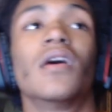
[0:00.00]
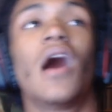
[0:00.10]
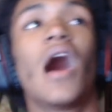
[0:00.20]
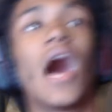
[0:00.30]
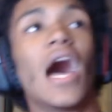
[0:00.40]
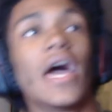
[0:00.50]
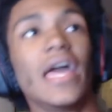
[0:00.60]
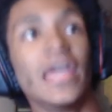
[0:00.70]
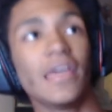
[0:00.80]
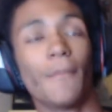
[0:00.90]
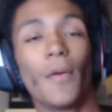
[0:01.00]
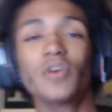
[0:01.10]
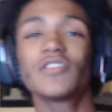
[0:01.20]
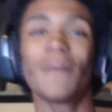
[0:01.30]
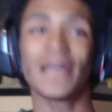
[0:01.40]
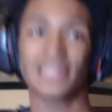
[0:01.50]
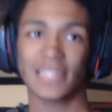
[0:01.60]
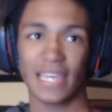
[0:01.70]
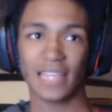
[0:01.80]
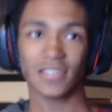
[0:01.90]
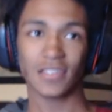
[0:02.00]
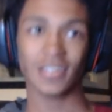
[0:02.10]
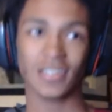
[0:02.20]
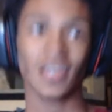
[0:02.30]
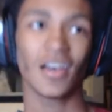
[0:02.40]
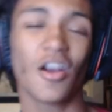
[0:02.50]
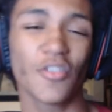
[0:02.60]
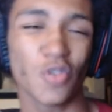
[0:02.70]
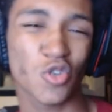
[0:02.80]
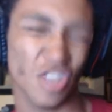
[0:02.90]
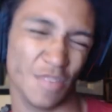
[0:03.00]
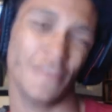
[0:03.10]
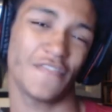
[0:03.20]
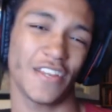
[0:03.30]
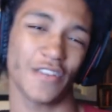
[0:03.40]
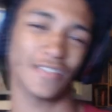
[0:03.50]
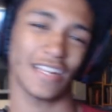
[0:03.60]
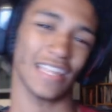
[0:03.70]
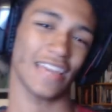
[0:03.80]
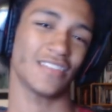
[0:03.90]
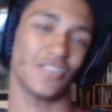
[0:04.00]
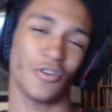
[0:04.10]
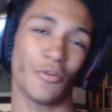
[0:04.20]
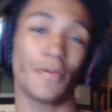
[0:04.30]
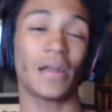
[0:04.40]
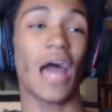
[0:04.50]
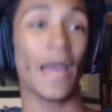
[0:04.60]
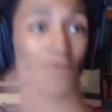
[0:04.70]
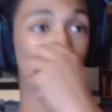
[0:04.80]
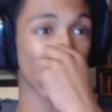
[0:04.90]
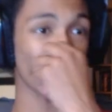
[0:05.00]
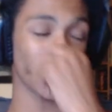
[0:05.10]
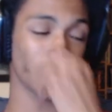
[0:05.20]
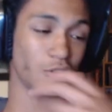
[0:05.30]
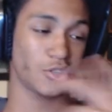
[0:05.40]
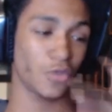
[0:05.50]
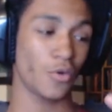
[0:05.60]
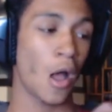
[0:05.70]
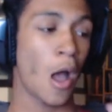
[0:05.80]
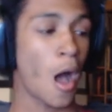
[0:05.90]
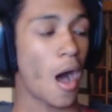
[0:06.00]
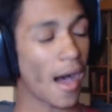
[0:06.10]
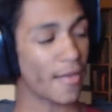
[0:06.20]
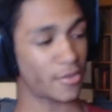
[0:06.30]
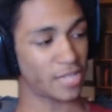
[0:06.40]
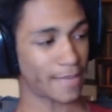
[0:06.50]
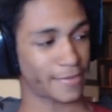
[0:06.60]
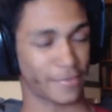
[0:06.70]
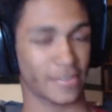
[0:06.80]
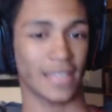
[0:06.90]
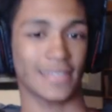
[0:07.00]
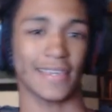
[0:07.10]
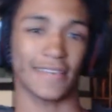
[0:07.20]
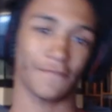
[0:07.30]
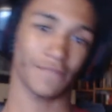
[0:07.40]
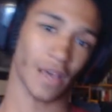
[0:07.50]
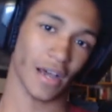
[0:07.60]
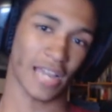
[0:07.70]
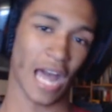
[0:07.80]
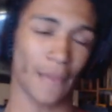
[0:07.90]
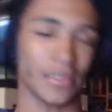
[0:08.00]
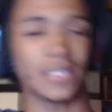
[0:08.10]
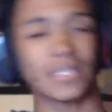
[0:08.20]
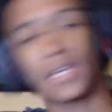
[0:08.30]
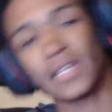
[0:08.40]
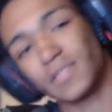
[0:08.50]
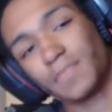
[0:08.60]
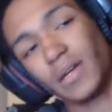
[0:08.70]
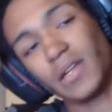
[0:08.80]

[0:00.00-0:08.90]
most of my skits are those creepy videos that I like to do. But I will try to do other types of skits, like comedy skits. But